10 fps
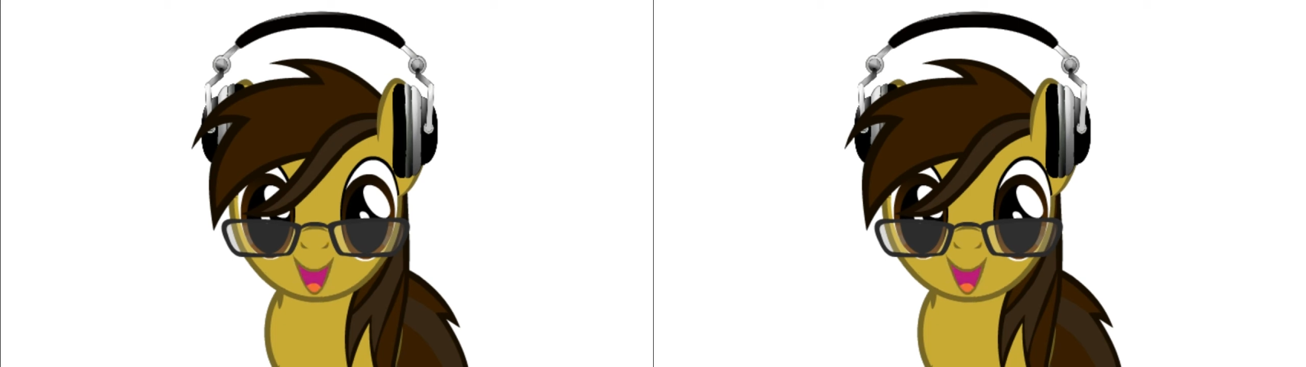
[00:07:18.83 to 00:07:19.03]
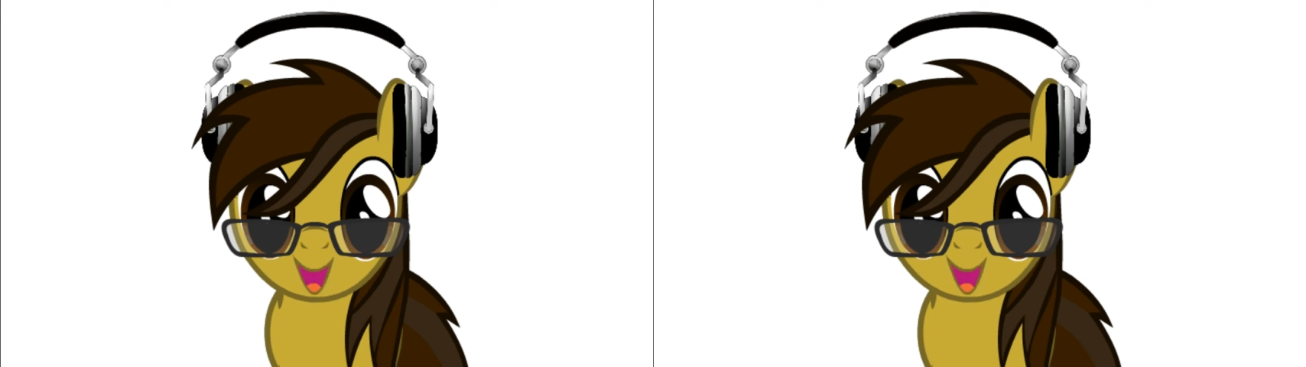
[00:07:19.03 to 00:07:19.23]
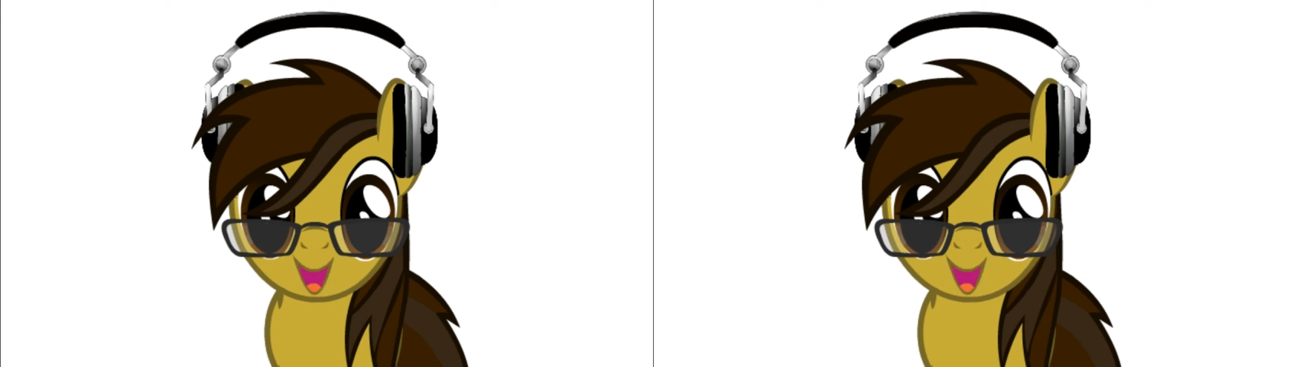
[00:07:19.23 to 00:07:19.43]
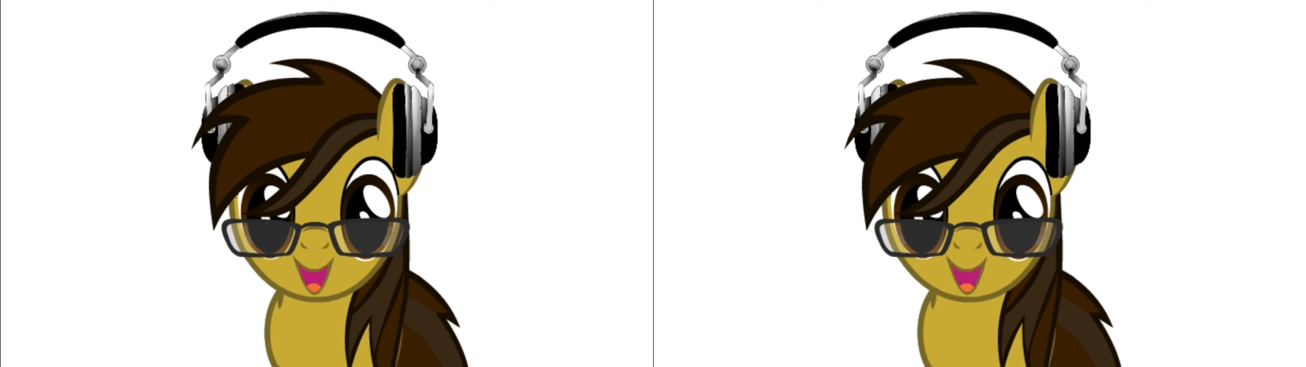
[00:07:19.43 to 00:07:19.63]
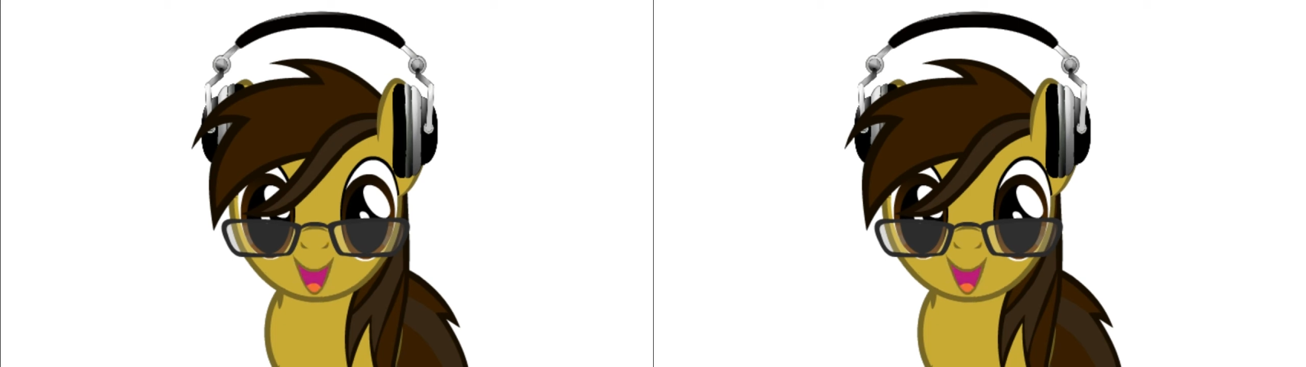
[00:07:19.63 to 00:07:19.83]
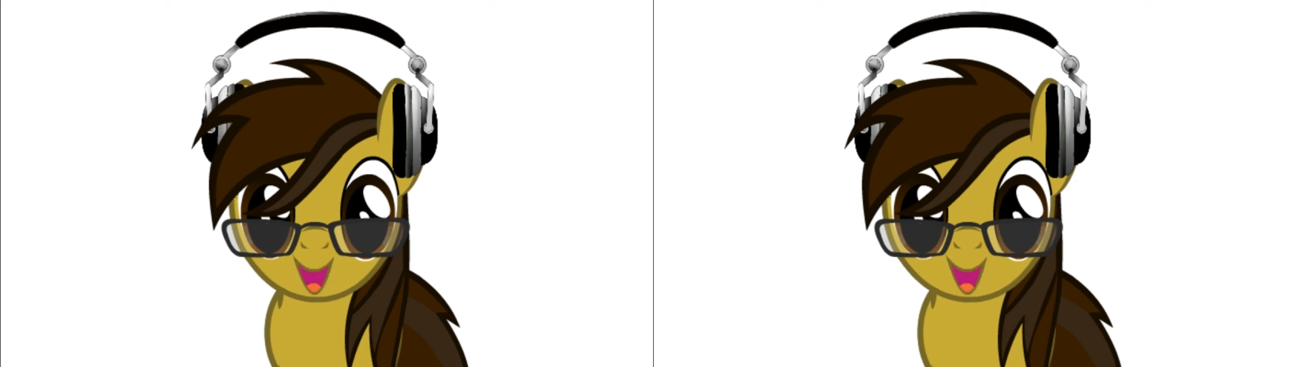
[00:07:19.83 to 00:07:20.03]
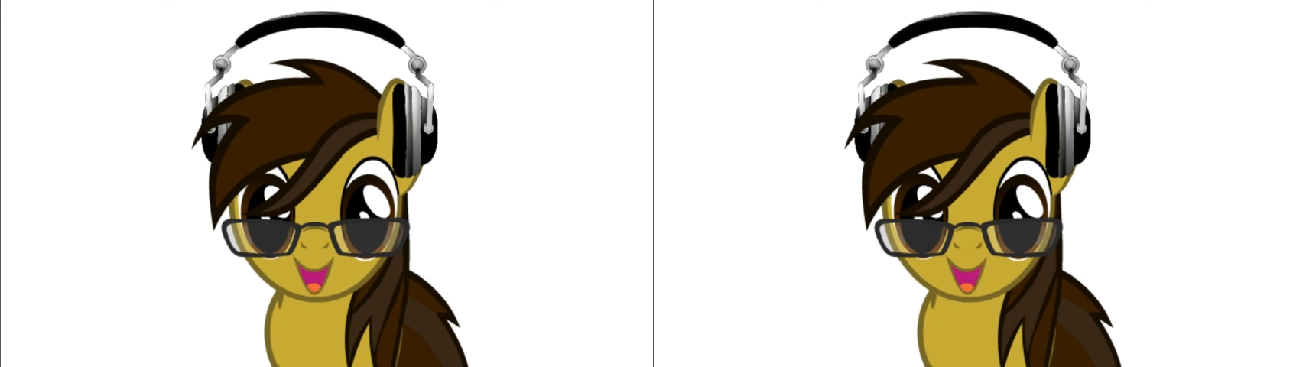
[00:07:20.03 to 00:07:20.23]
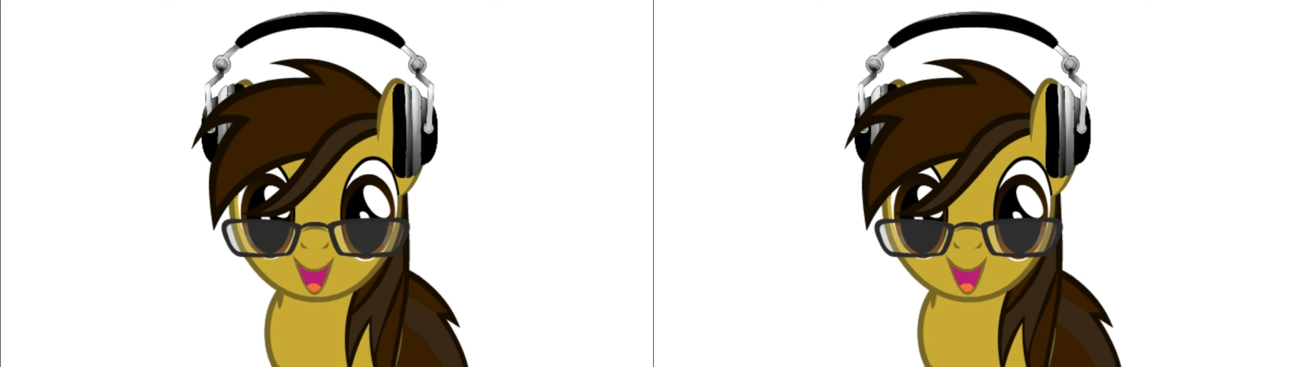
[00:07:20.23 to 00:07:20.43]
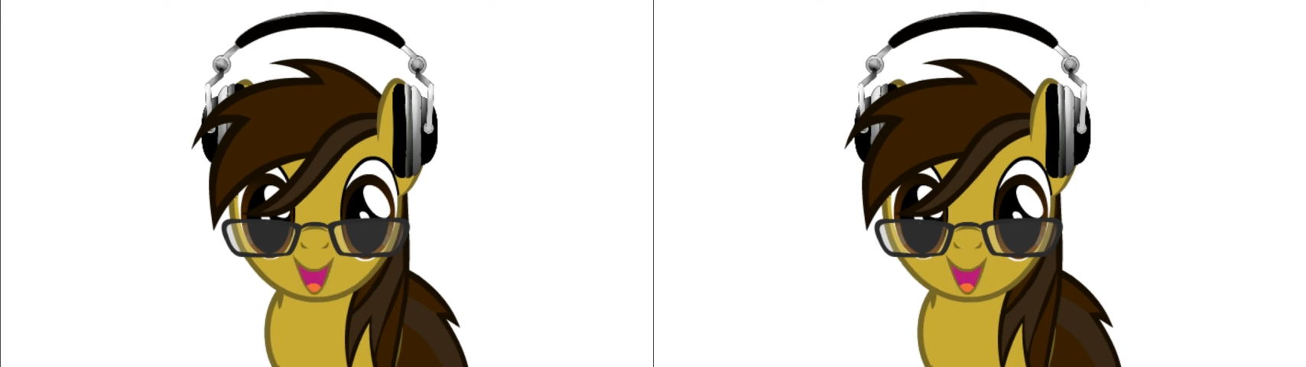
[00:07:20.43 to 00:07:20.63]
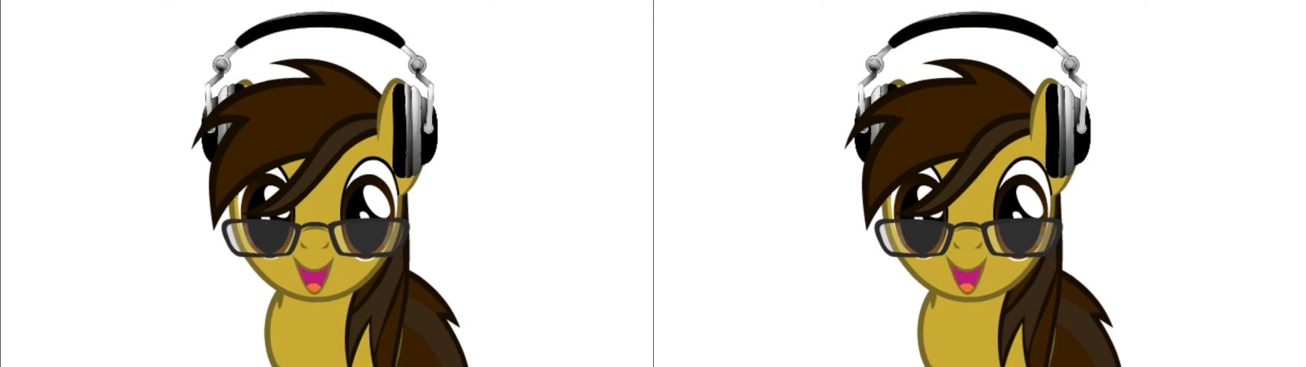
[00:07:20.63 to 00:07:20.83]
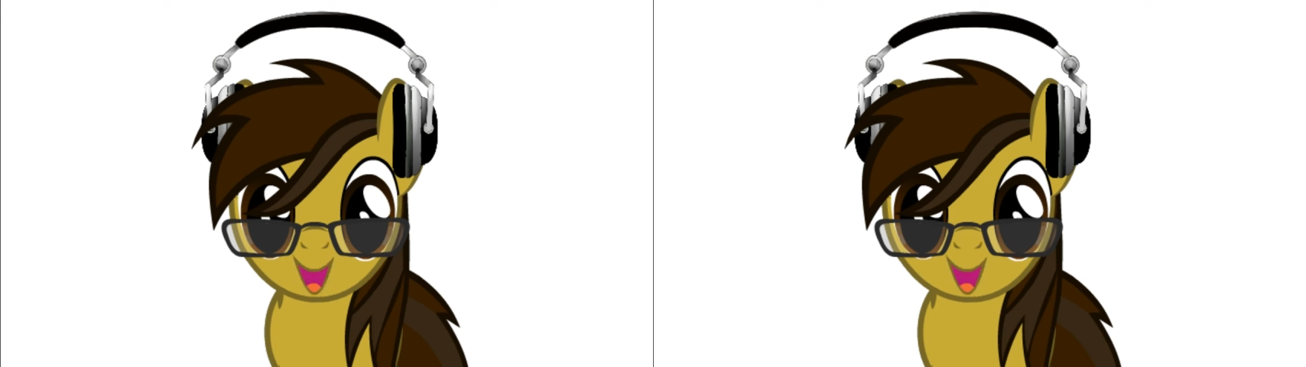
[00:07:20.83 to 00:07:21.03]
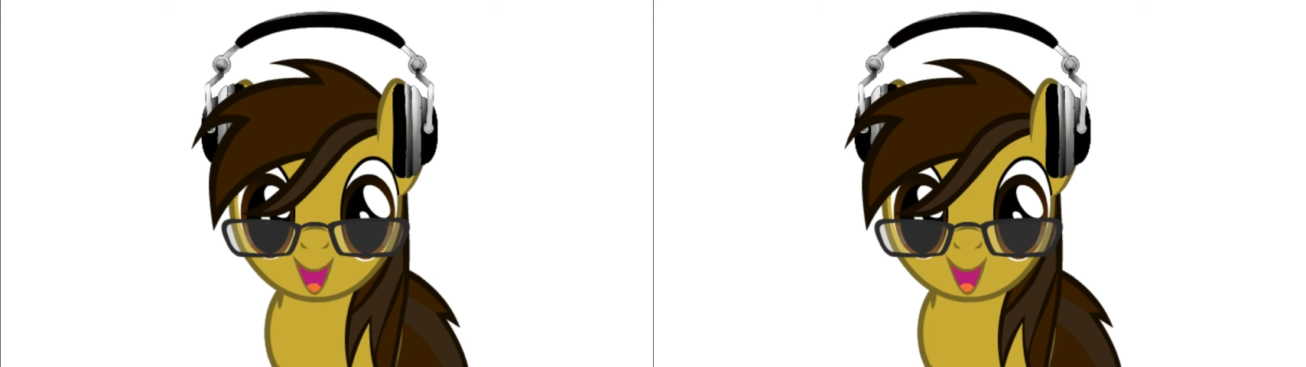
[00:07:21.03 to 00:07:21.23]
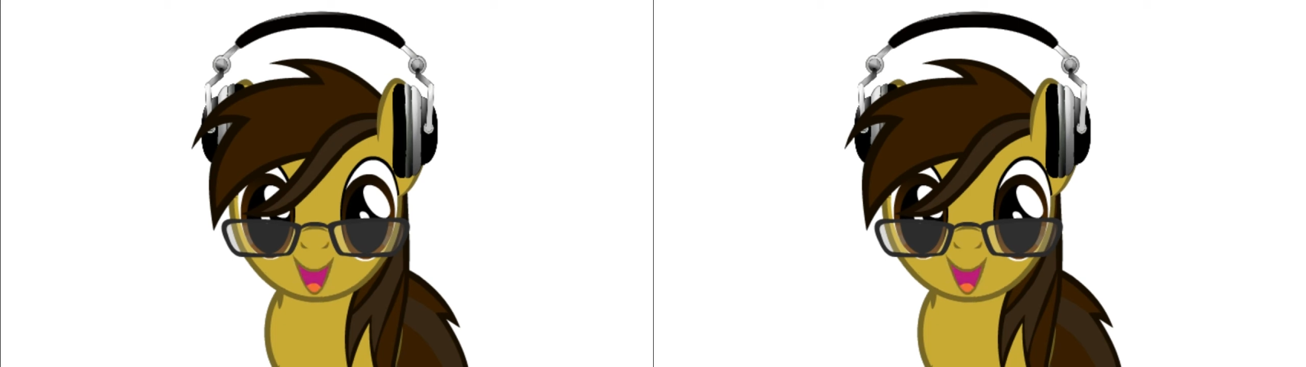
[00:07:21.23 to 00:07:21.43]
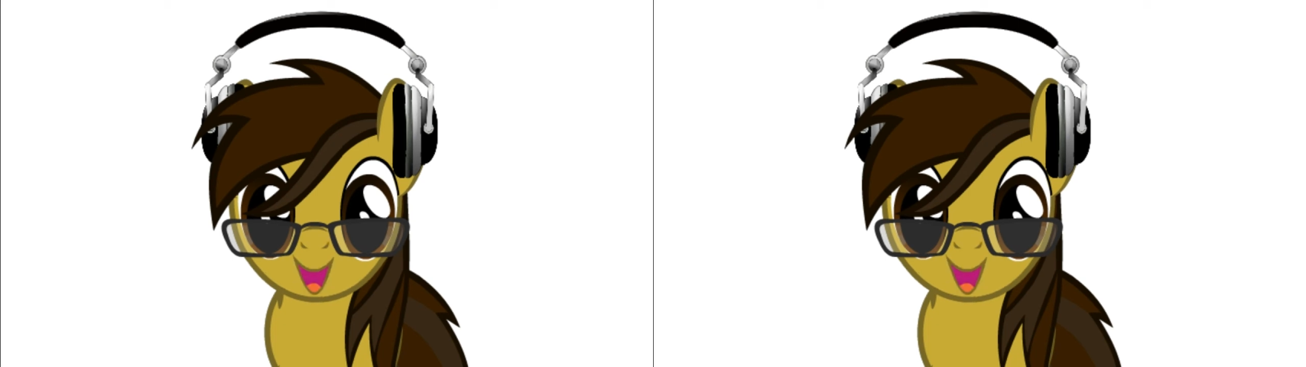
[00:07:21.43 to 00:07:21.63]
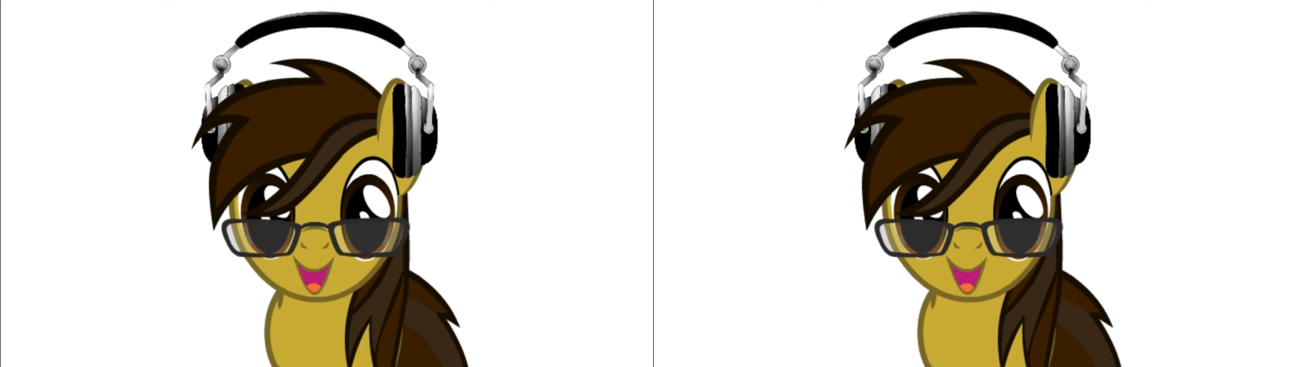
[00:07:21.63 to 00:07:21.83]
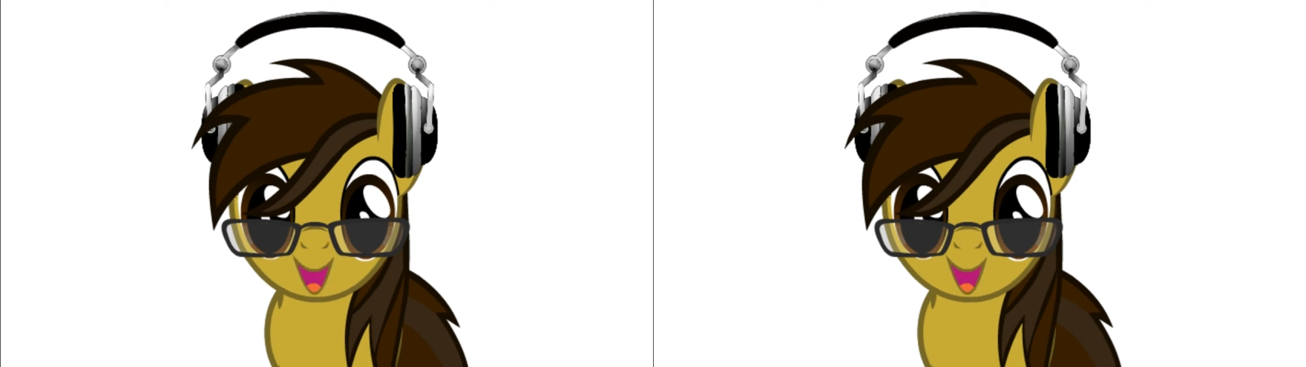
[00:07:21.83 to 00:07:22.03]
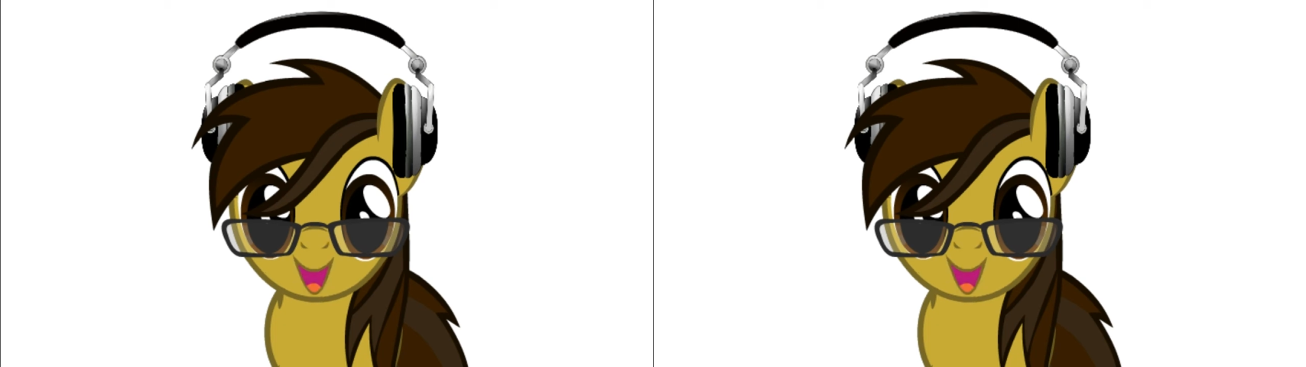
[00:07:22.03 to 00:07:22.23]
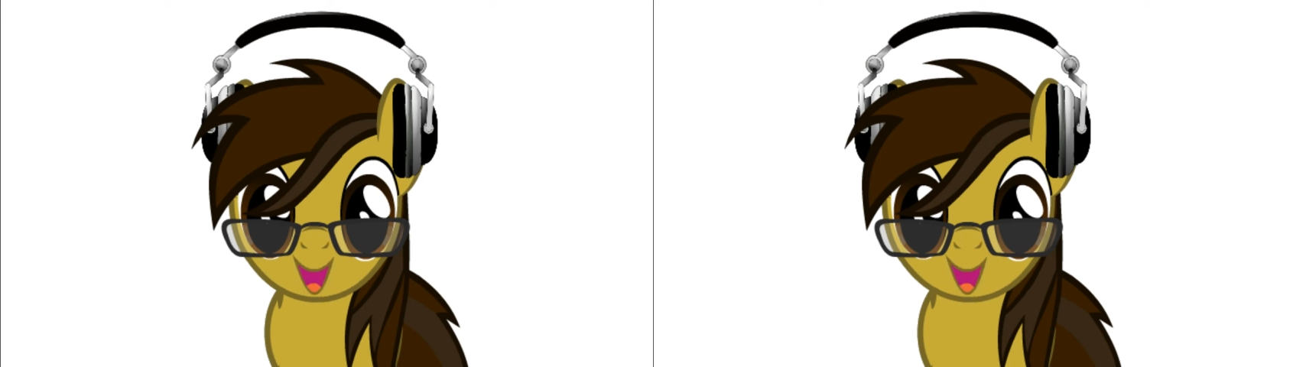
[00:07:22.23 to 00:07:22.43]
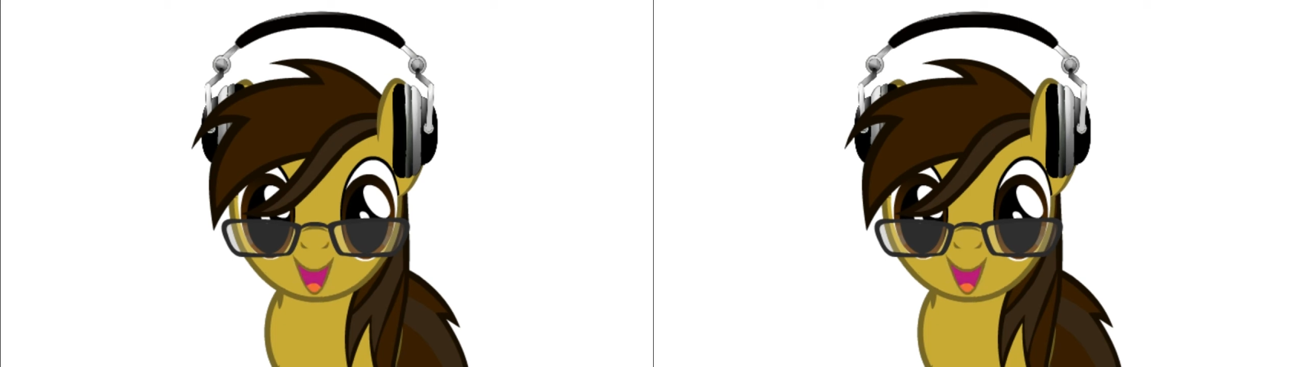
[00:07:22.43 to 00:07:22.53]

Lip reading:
(no speaker visible)